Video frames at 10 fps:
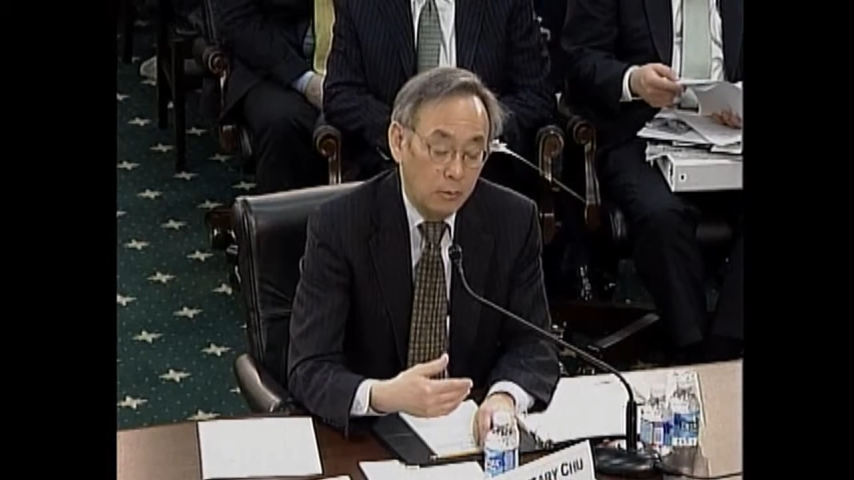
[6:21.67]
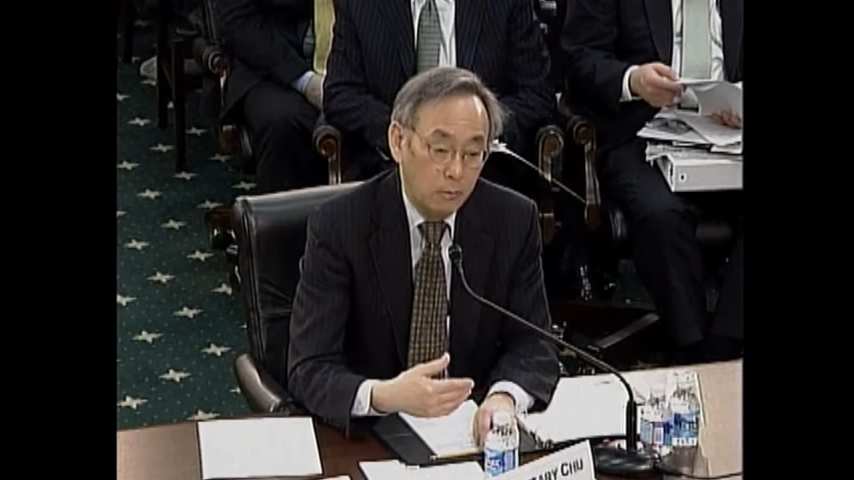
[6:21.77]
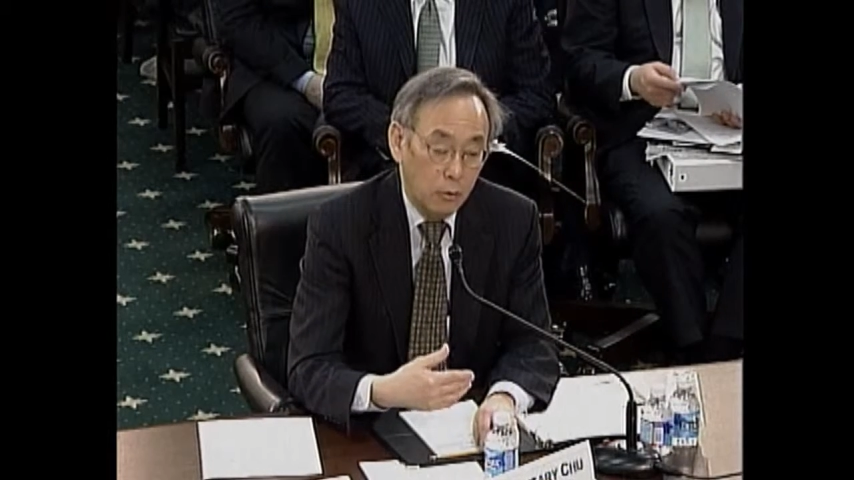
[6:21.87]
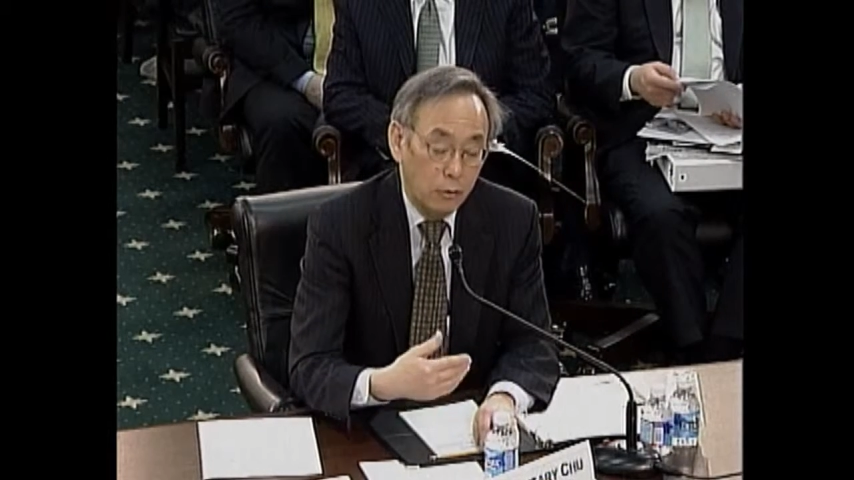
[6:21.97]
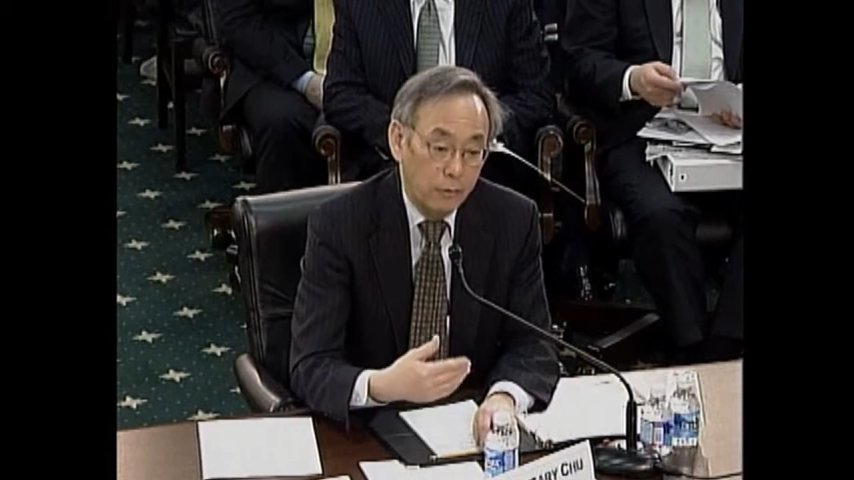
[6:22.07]

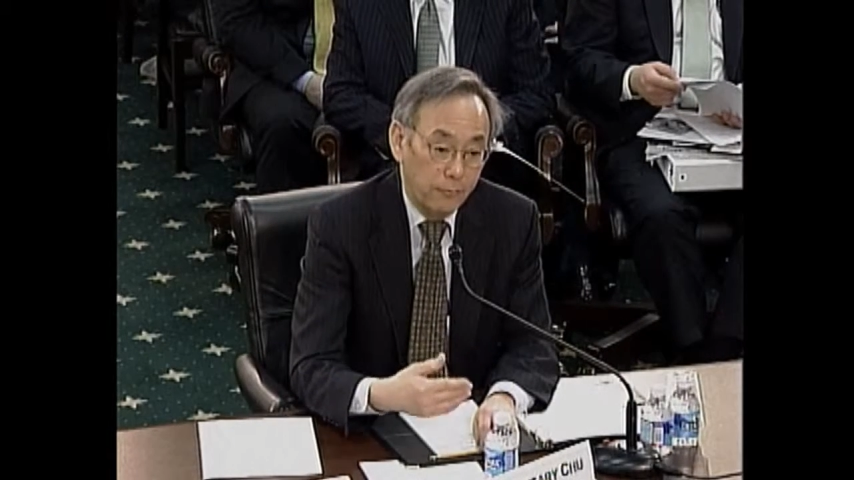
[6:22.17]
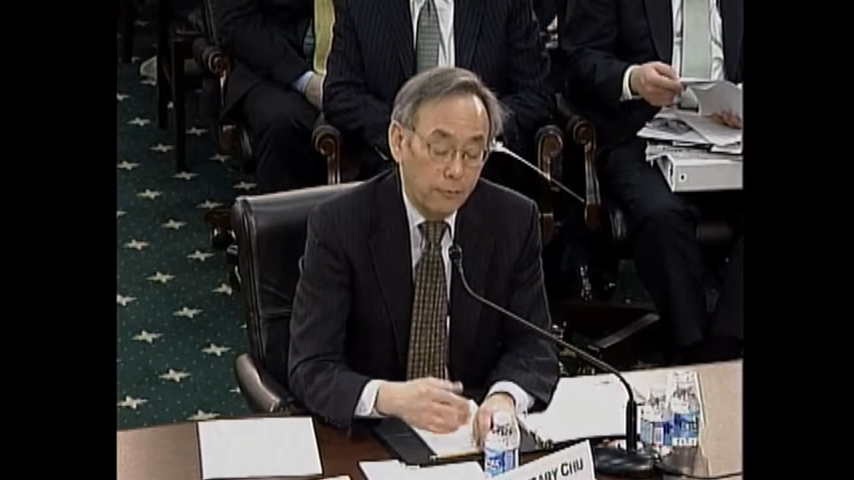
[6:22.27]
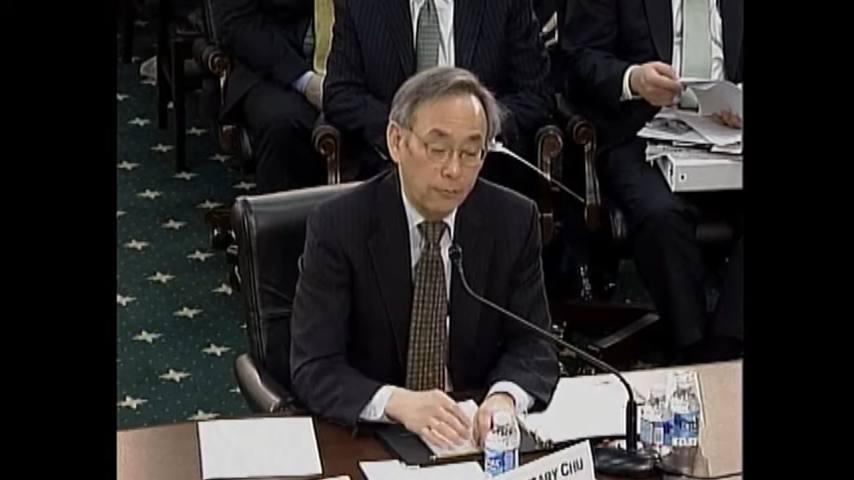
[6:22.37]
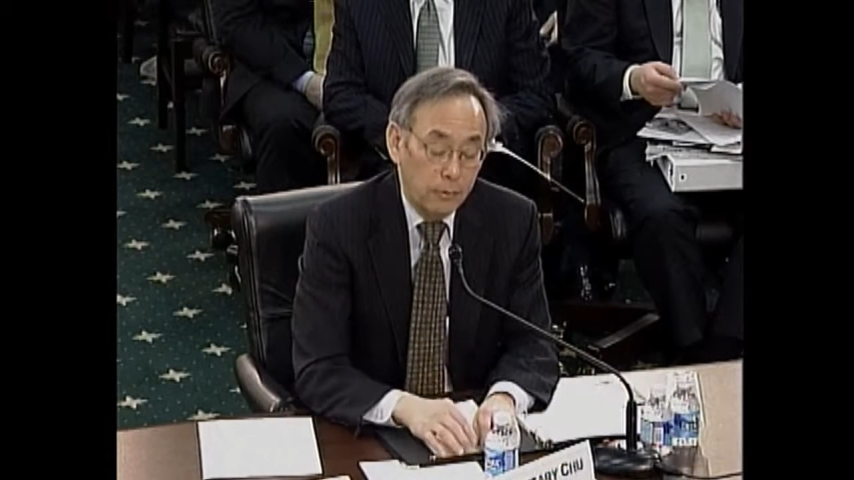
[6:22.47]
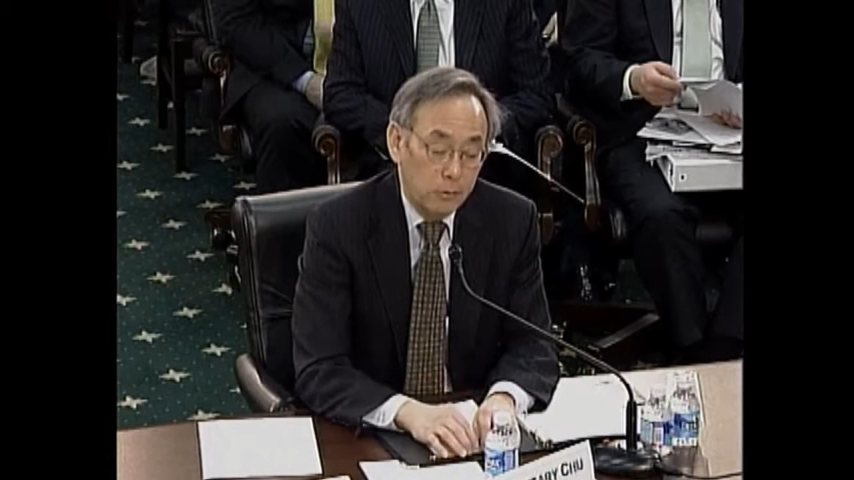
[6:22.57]
more than
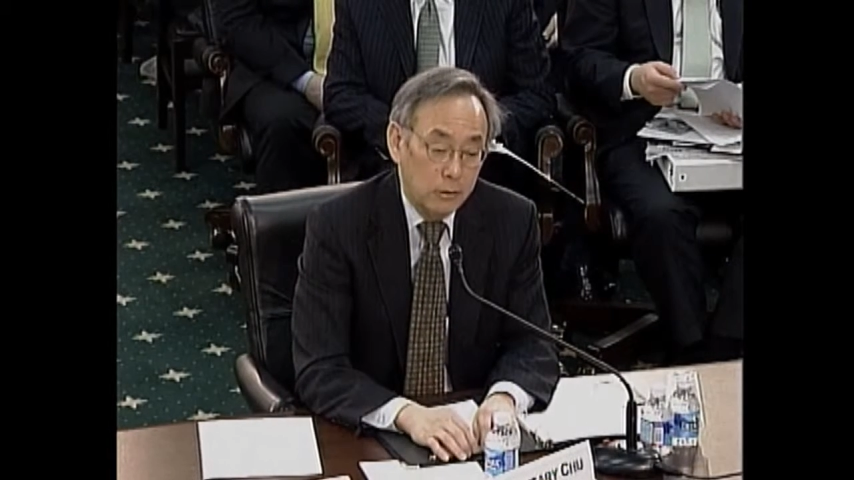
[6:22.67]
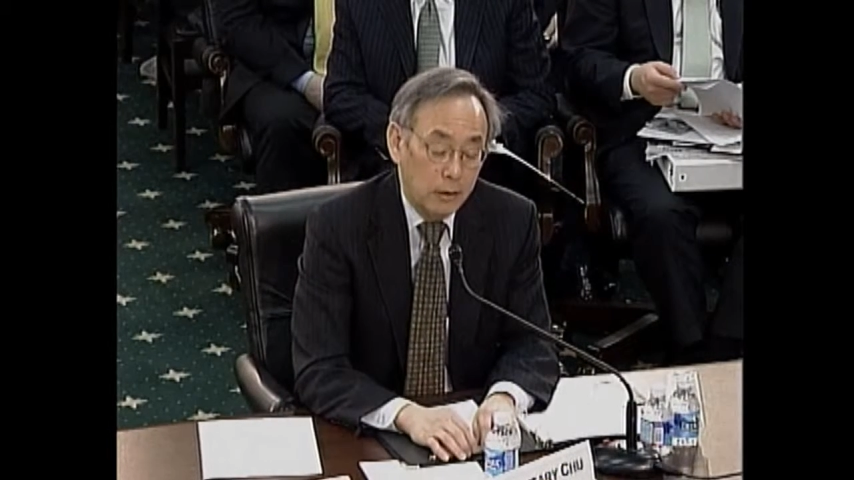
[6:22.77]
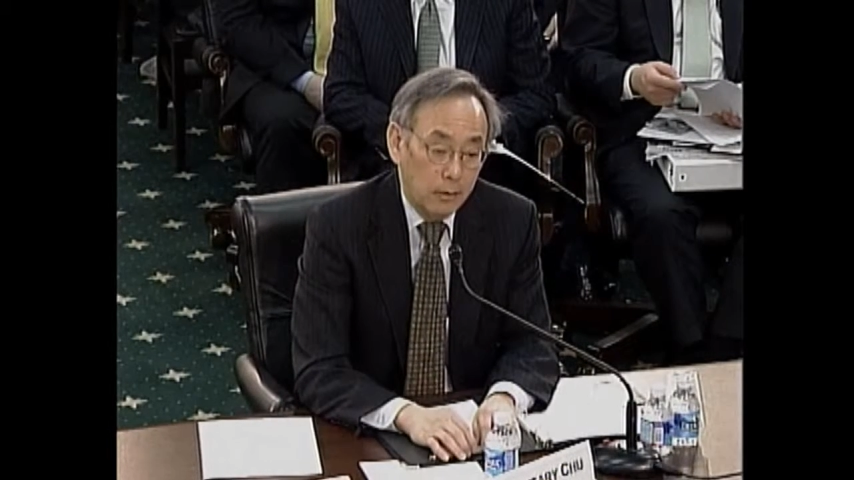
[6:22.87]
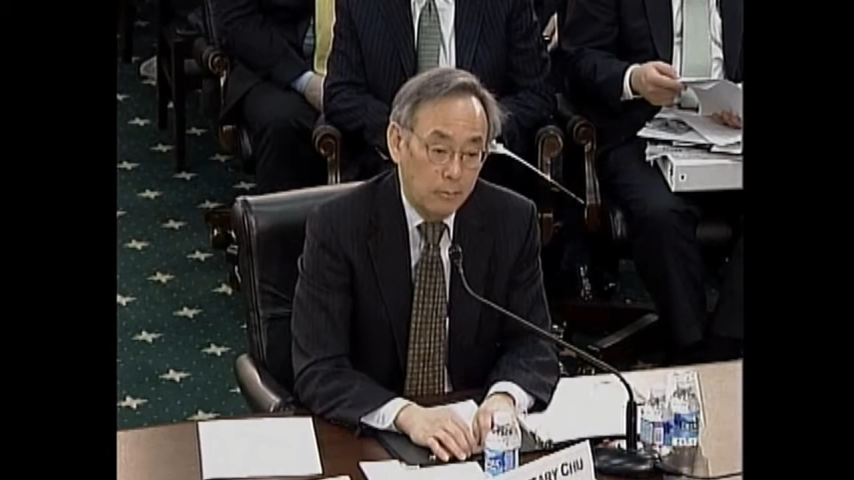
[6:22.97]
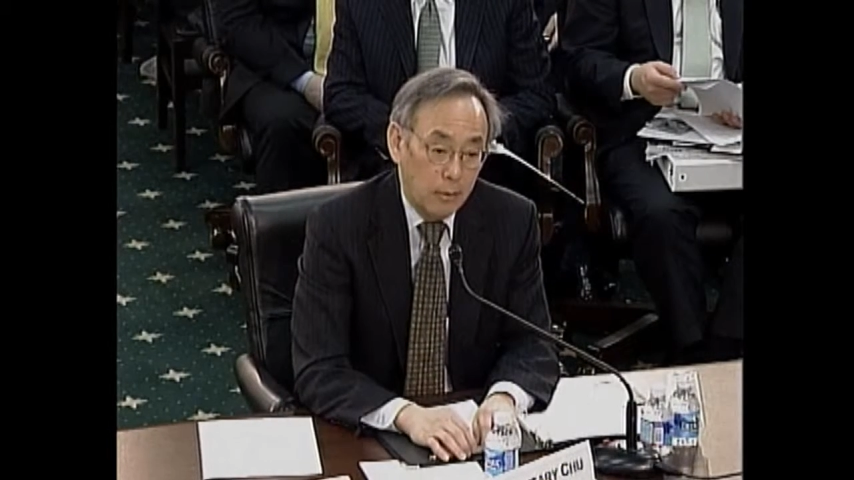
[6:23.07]

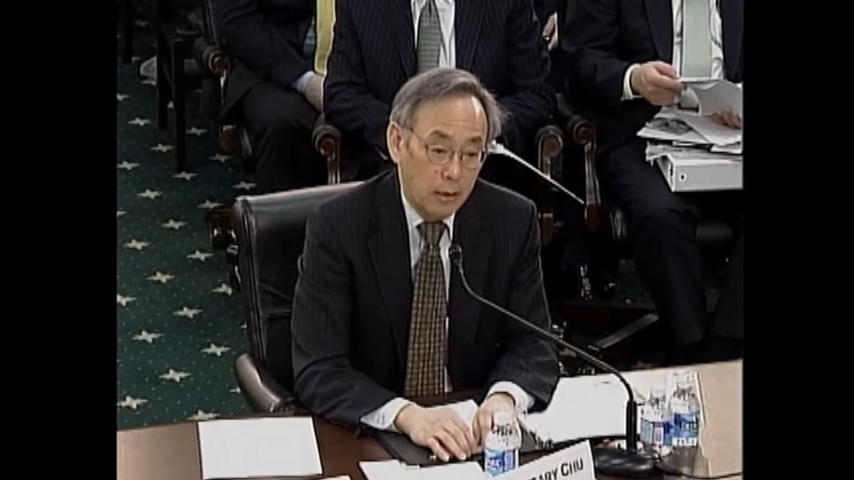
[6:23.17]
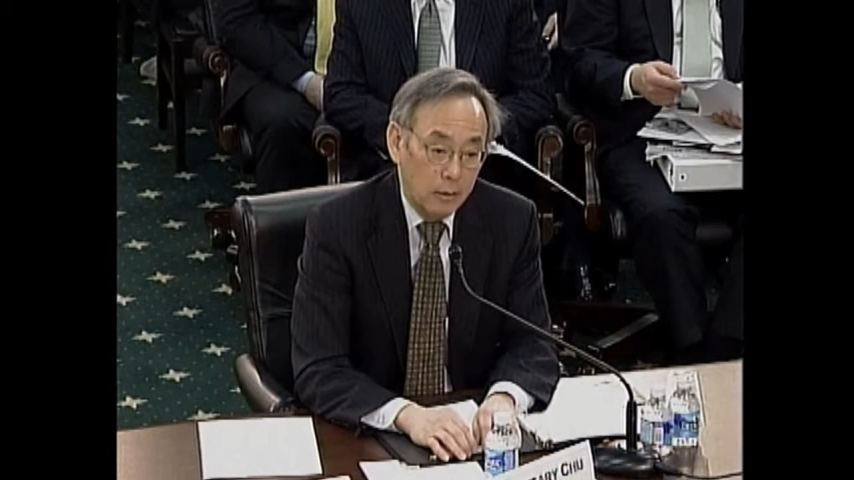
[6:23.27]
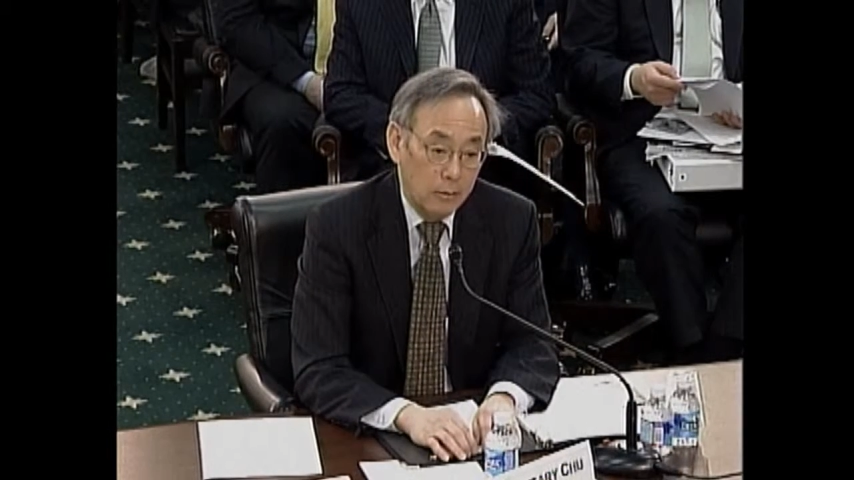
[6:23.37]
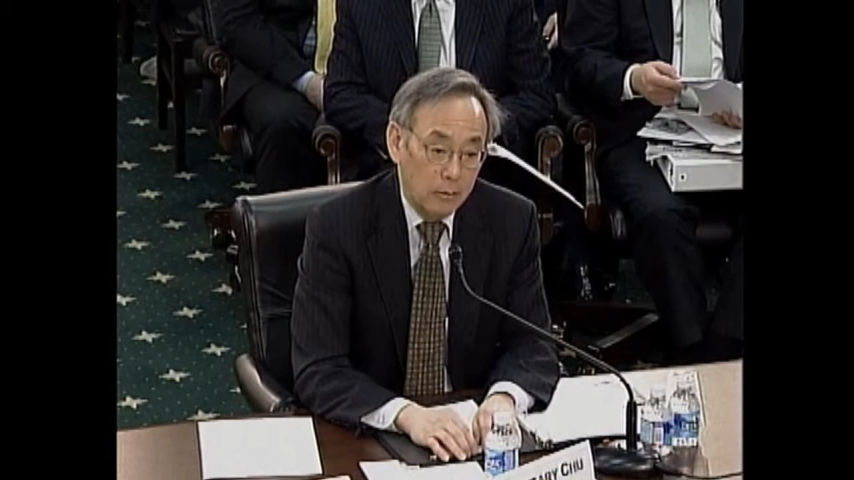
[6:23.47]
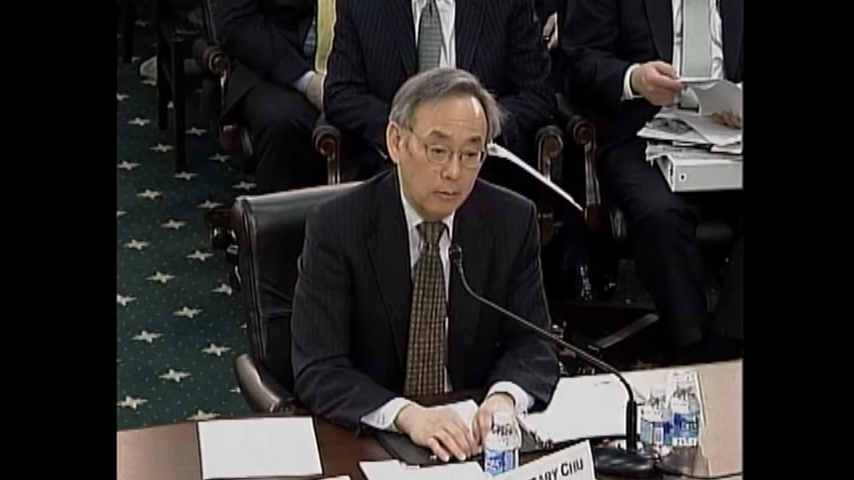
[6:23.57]
50% by